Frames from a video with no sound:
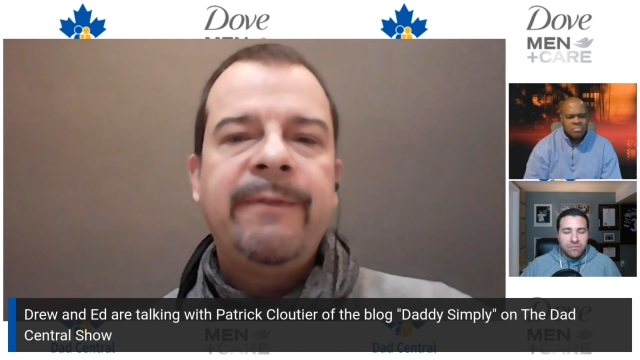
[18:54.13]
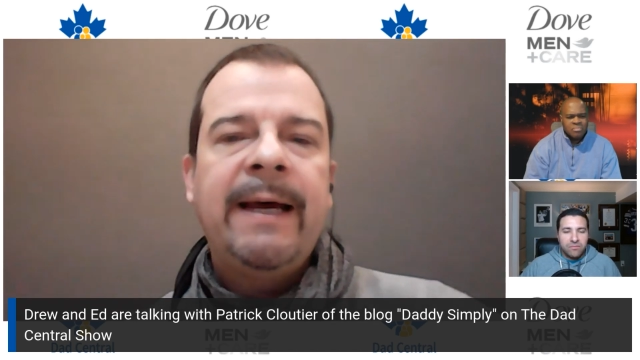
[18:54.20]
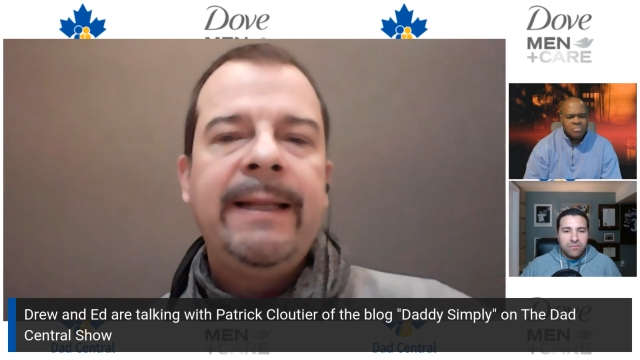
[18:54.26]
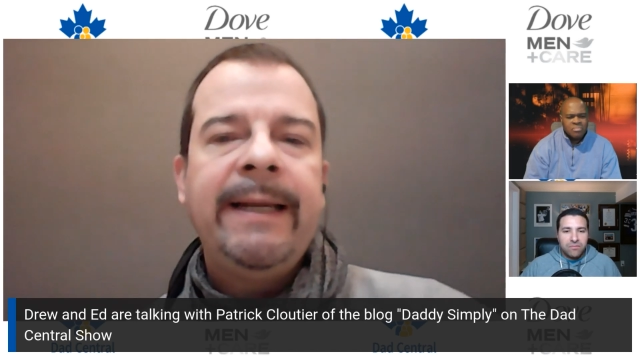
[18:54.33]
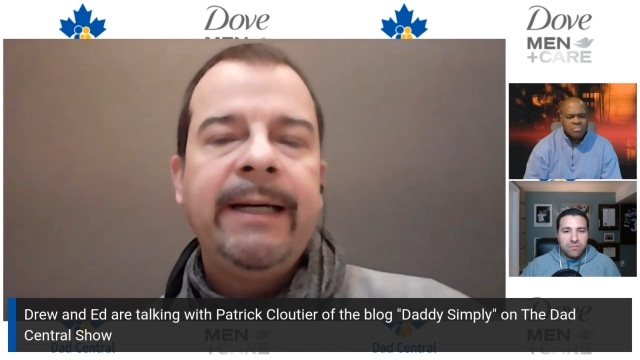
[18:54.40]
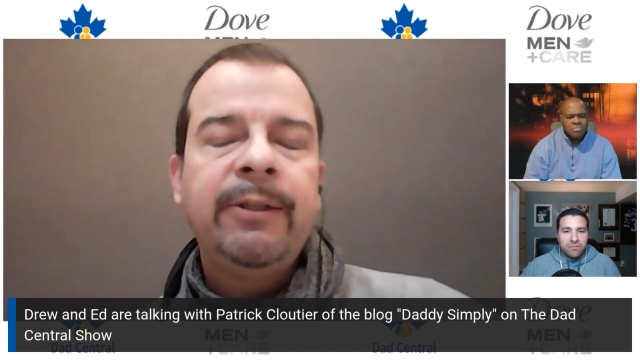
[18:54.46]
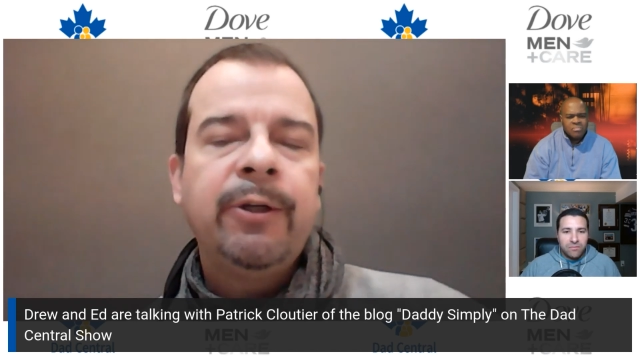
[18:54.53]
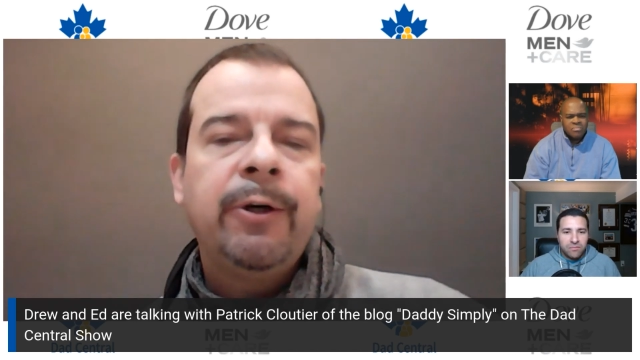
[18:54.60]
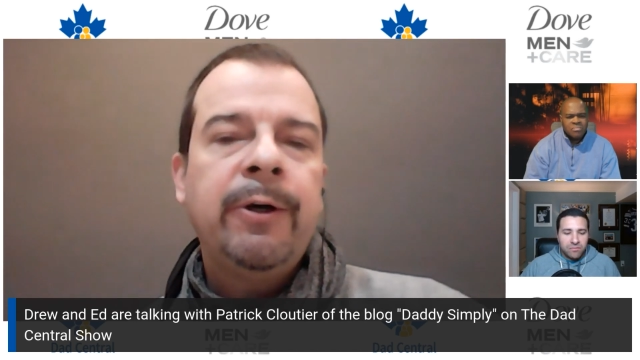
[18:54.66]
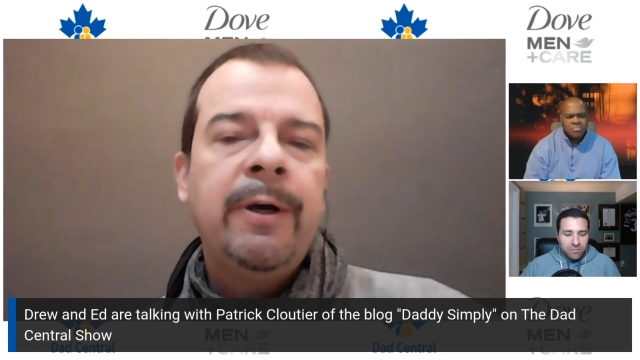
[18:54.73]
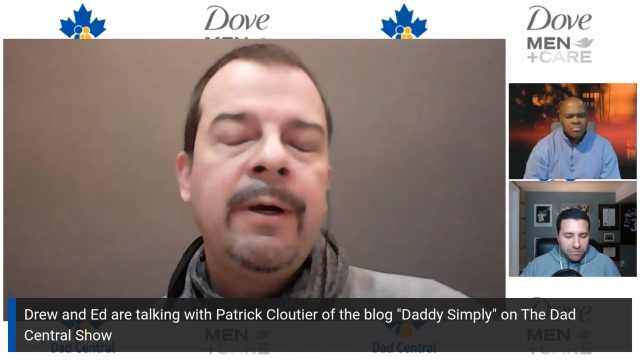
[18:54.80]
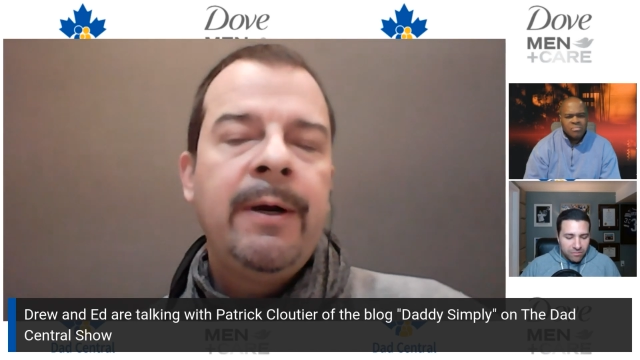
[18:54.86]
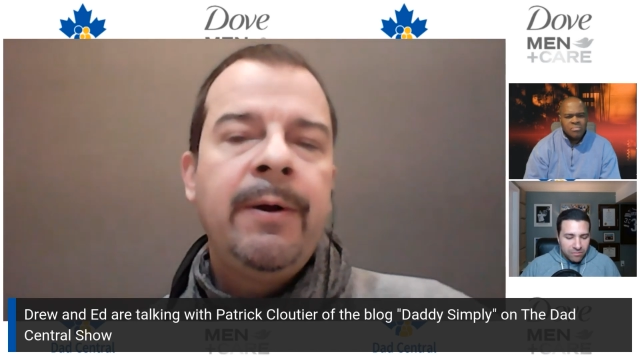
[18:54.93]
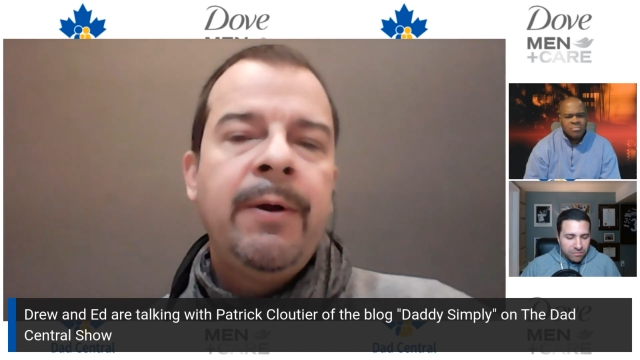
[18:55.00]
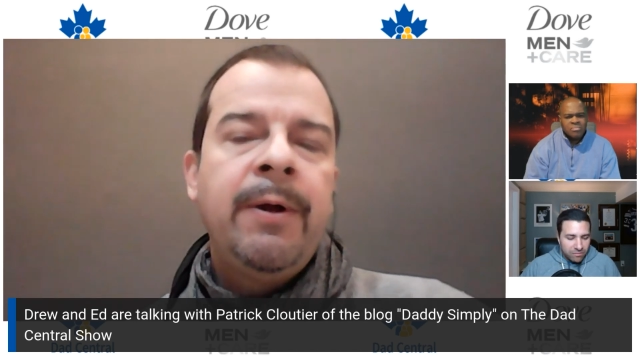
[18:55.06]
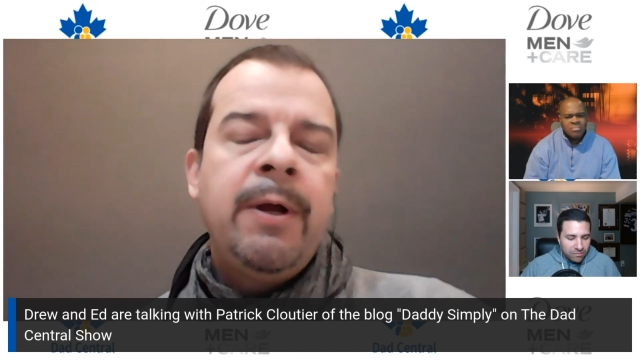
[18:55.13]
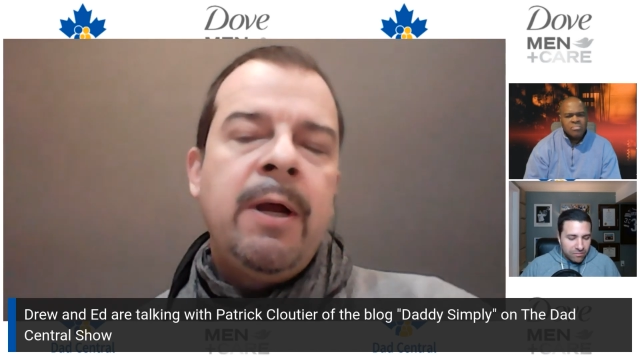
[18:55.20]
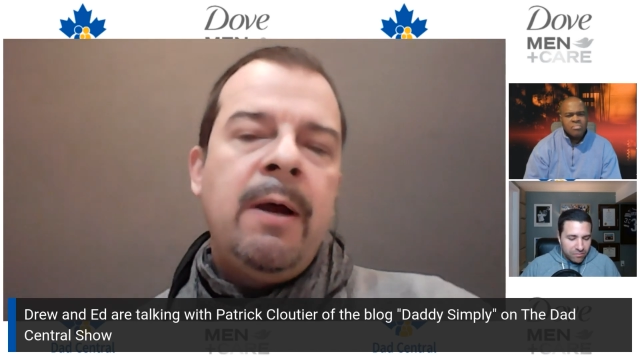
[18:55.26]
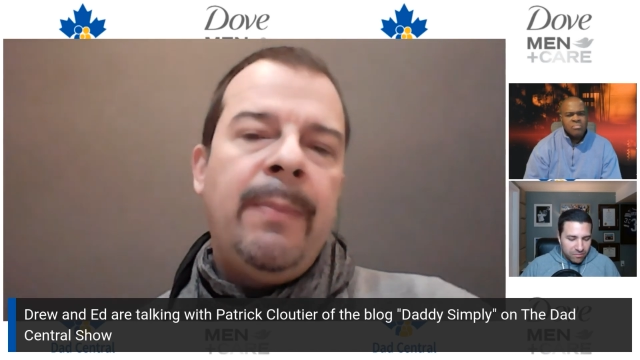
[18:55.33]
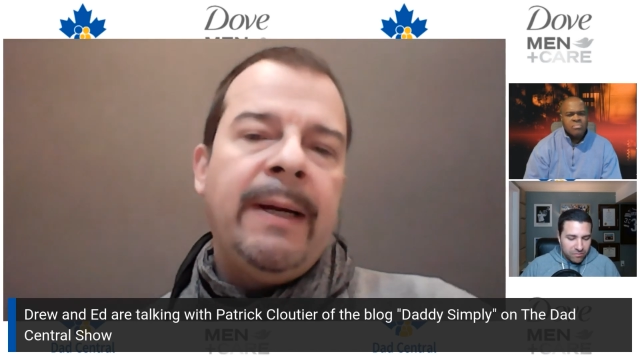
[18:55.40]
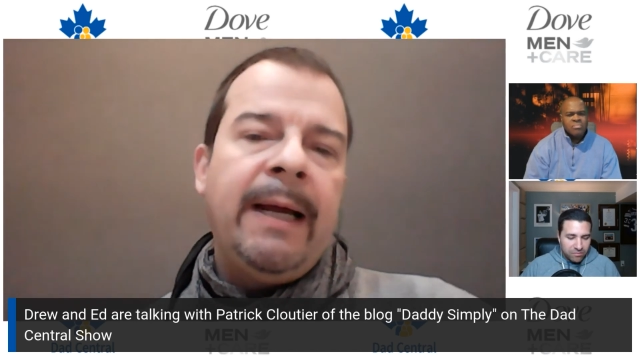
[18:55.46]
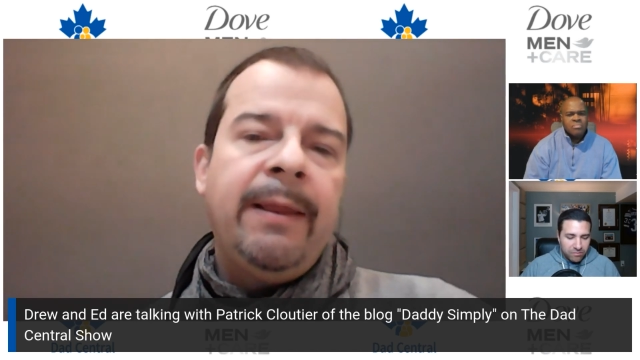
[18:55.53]
that nature,
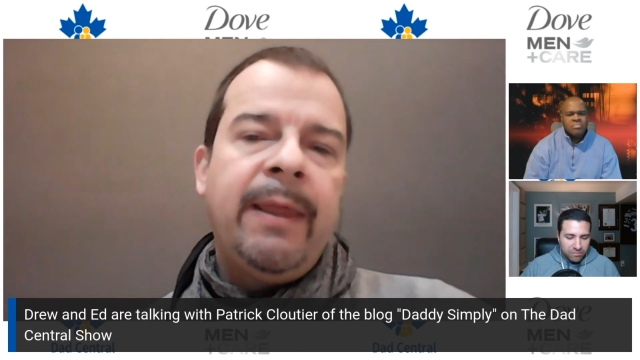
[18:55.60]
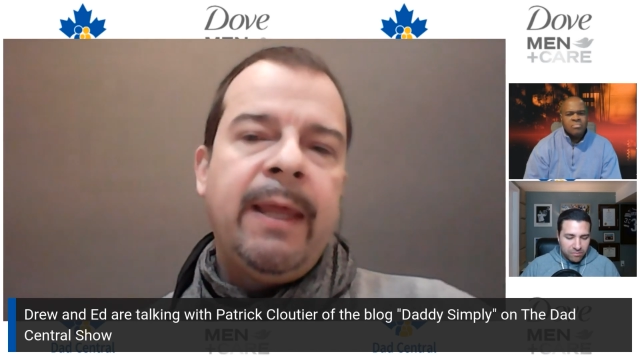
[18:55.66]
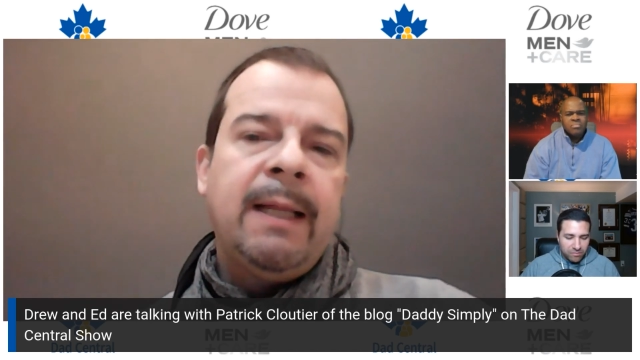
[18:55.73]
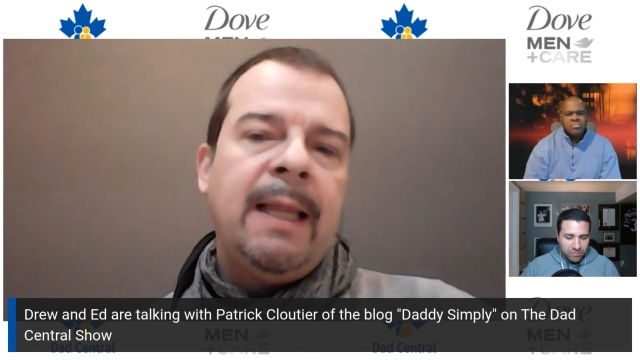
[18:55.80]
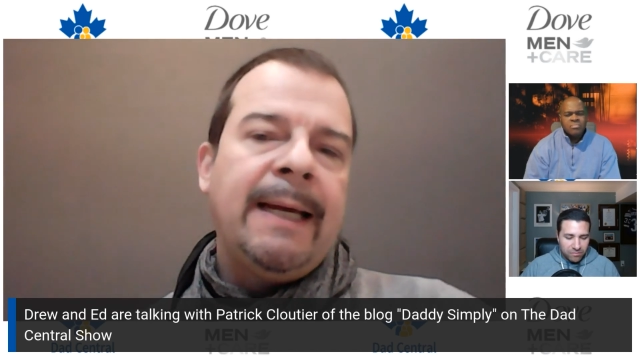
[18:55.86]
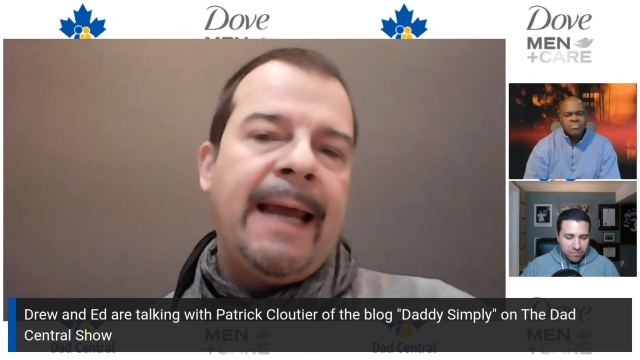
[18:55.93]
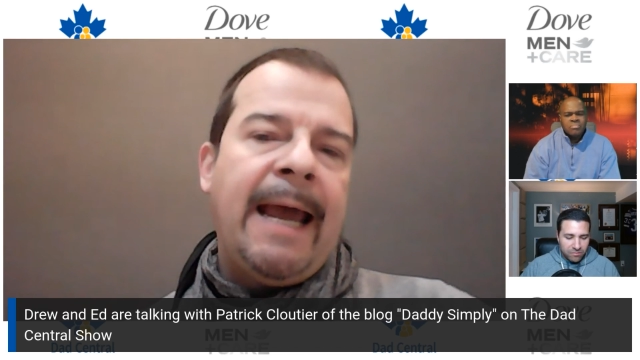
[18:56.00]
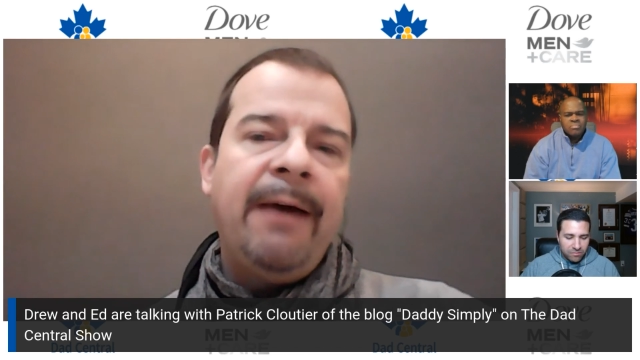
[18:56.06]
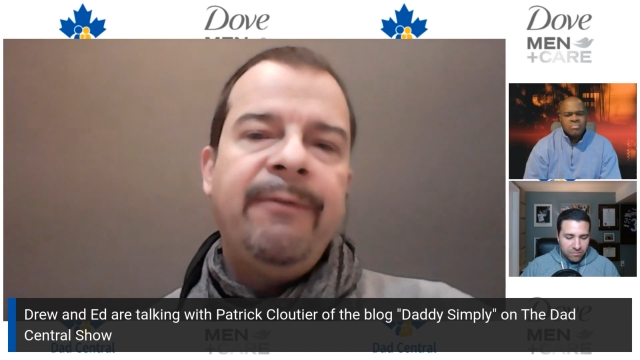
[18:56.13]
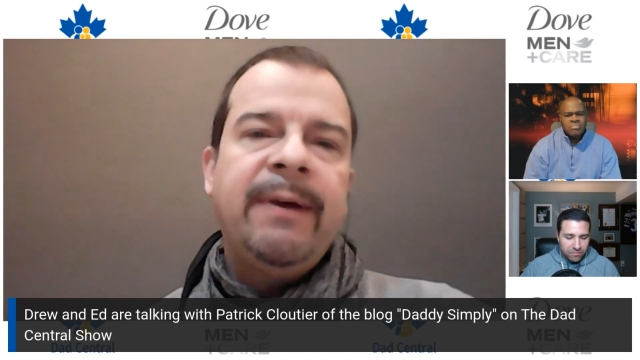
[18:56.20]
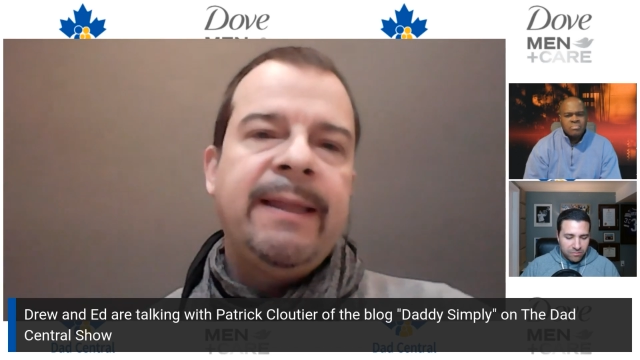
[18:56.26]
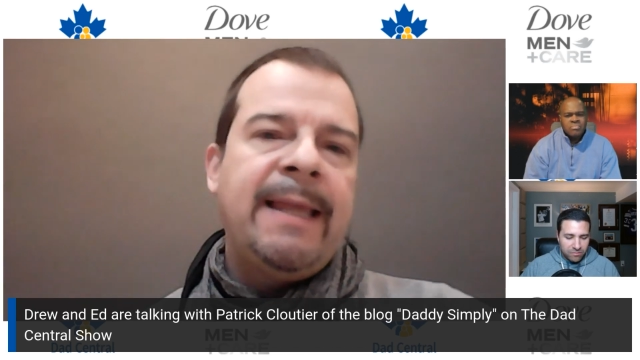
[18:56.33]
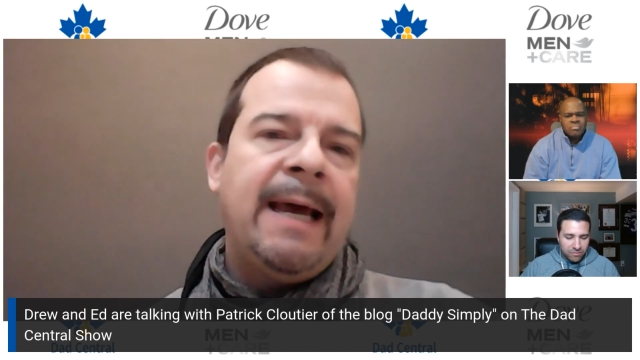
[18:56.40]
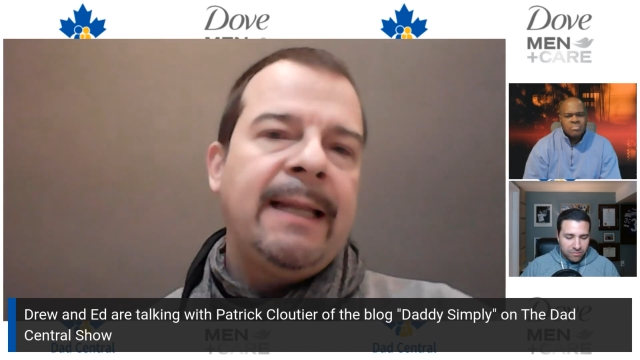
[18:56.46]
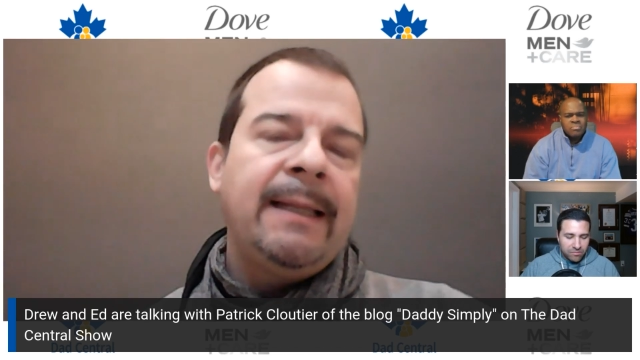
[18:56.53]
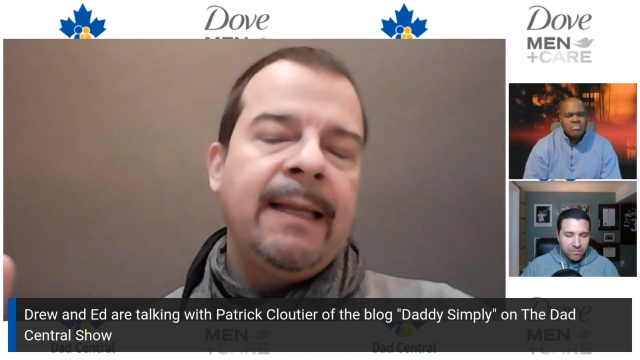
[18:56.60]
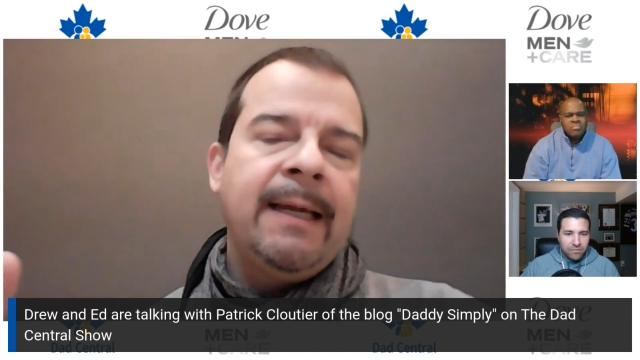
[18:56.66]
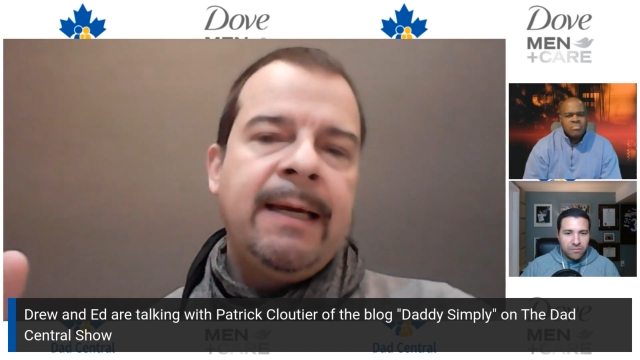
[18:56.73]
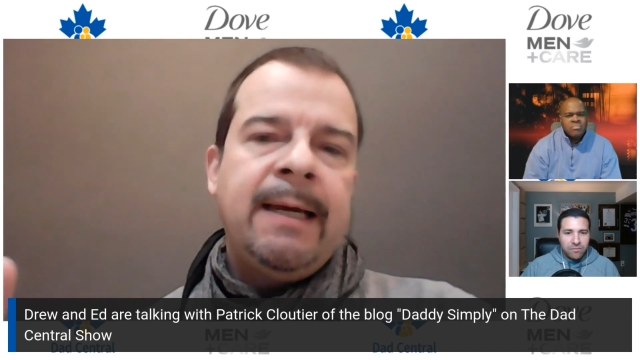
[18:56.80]
but I think like having that